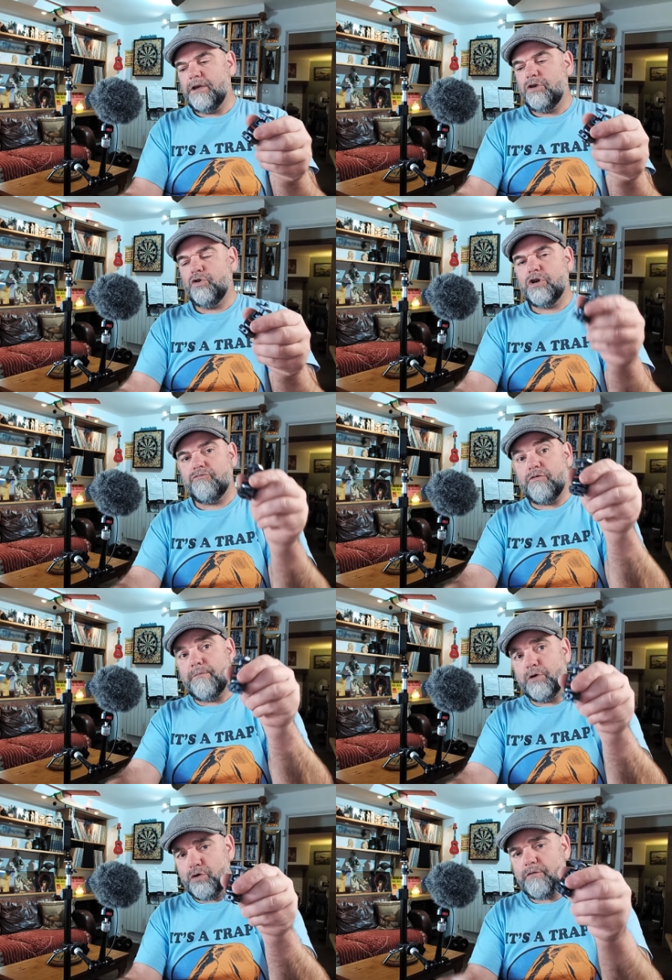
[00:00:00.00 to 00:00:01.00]
you can
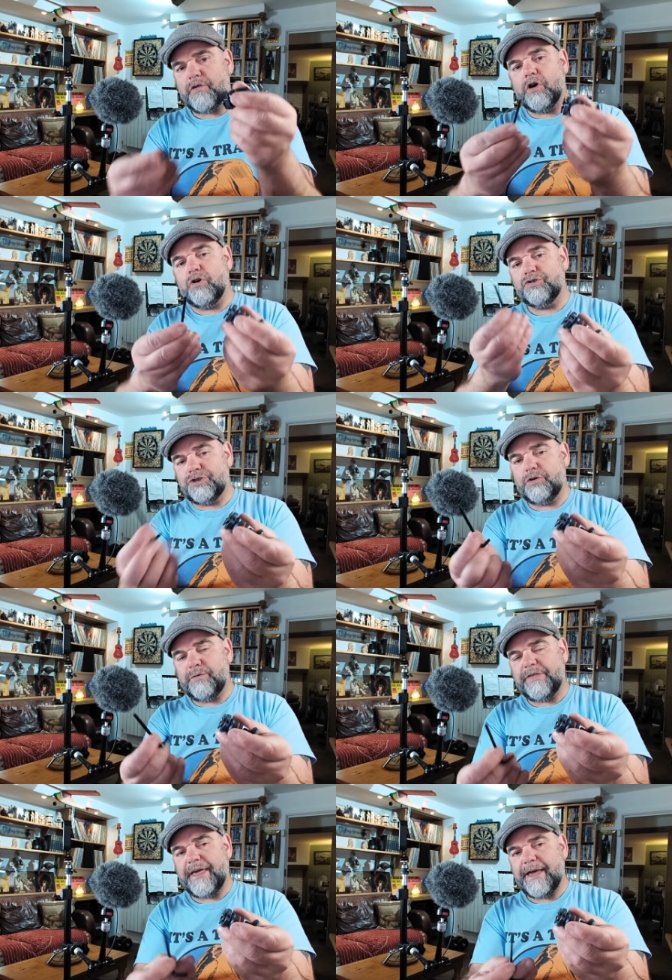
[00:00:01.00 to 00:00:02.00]
remove the hot shoe
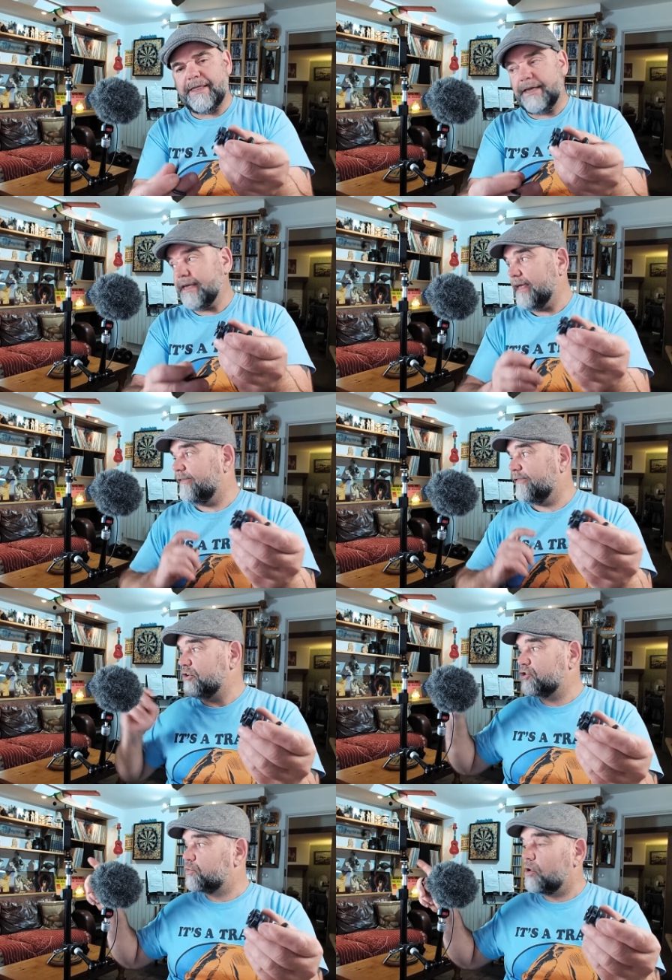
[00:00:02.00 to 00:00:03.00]
with the Allen key,
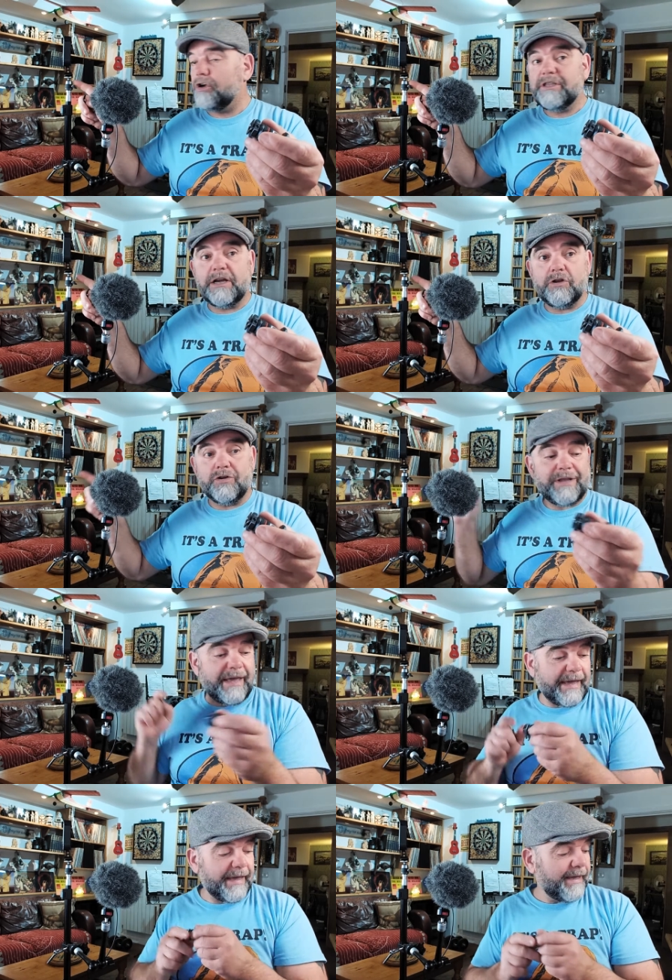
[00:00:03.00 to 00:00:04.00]
which is what I've done on
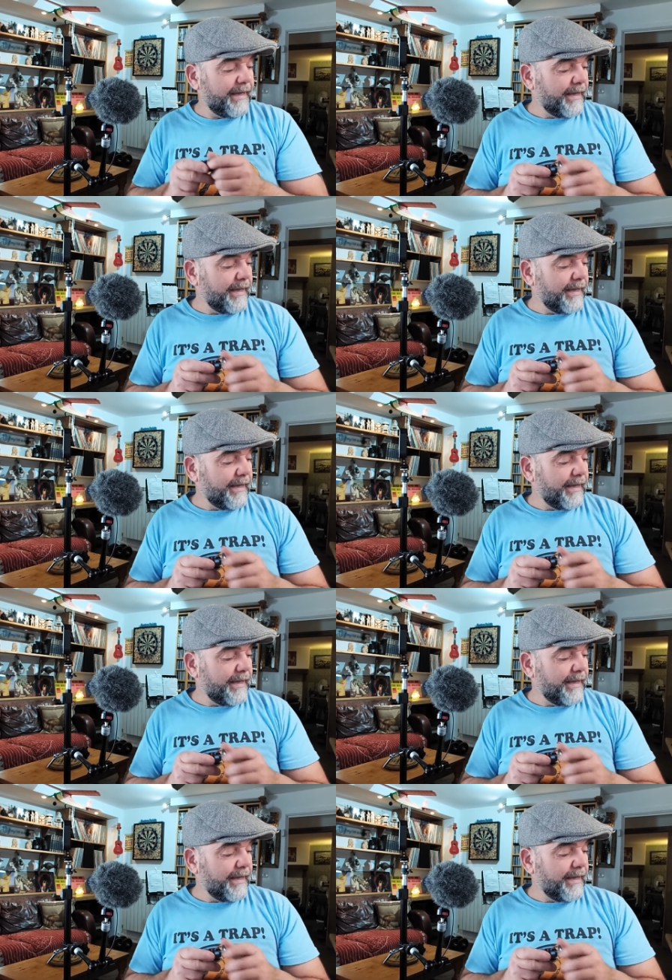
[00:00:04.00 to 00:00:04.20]
here.